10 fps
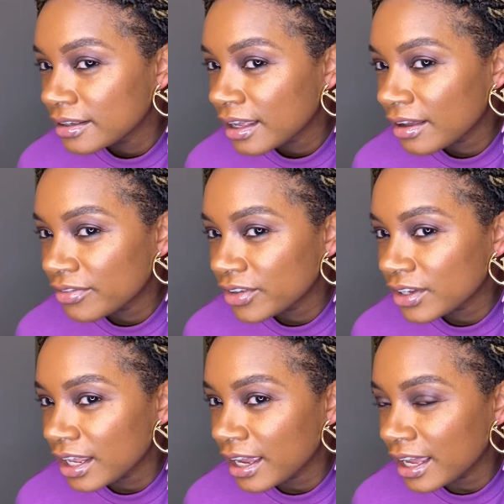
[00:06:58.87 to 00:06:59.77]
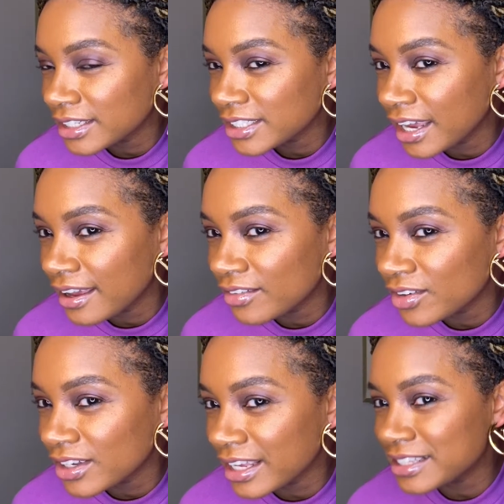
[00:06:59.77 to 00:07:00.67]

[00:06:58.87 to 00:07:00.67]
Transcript: I feel like I should have on like